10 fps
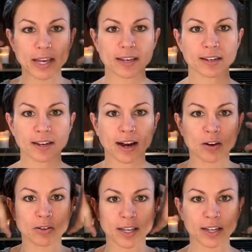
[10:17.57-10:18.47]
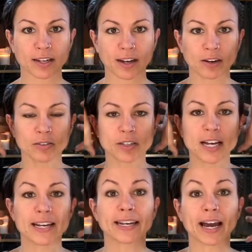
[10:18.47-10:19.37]
in and out
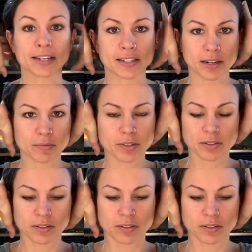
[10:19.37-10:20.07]
9 times.